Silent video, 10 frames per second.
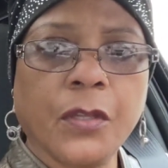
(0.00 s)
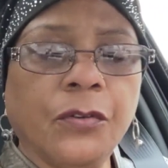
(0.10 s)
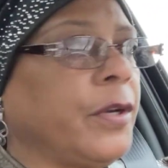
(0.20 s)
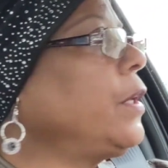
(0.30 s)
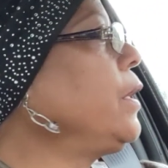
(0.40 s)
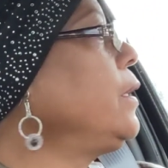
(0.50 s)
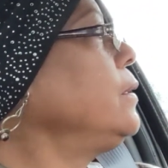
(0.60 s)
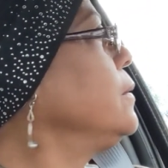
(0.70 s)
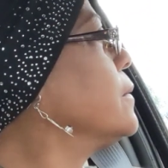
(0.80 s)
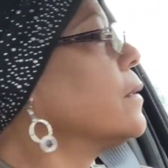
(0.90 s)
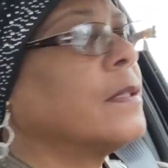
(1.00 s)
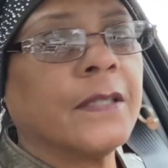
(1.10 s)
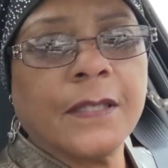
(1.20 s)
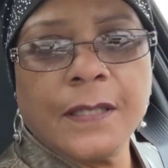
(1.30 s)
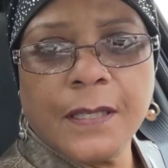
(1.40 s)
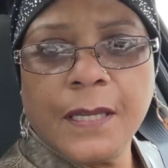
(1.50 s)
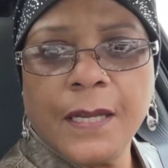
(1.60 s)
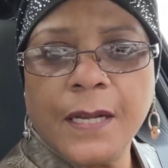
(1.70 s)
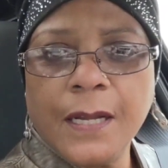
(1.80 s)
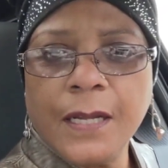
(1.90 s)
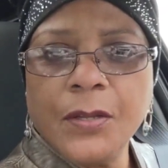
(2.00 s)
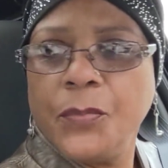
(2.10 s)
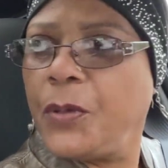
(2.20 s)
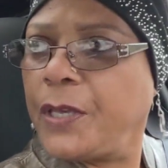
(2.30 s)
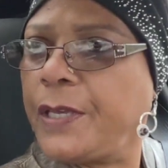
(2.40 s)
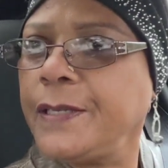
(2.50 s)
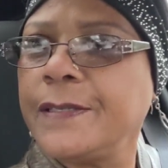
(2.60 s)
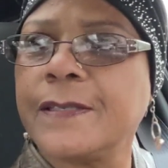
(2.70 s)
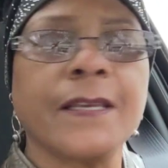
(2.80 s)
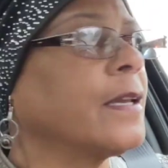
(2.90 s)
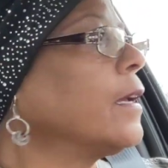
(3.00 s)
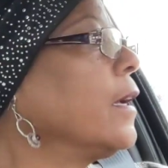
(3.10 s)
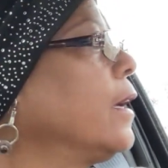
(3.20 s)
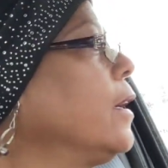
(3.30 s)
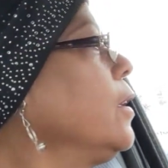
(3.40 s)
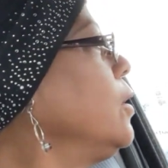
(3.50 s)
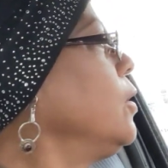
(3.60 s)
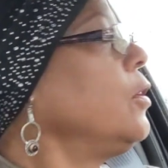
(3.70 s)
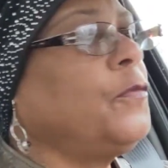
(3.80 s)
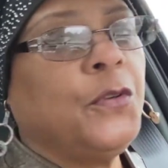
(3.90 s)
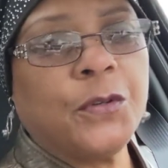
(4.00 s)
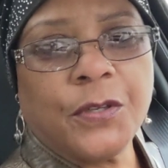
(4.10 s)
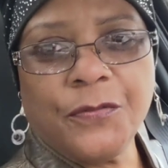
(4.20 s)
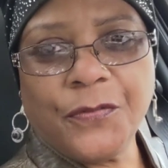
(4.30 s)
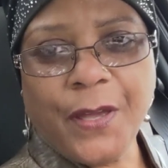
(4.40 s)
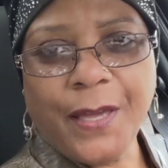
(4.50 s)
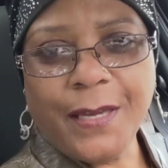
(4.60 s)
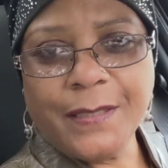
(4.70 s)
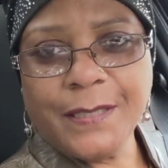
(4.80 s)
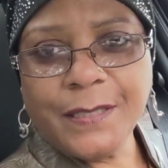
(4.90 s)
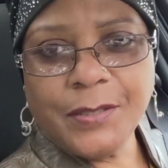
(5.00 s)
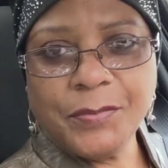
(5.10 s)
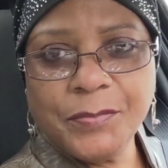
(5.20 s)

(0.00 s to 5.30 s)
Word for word: Greetings, peace, if you can find it.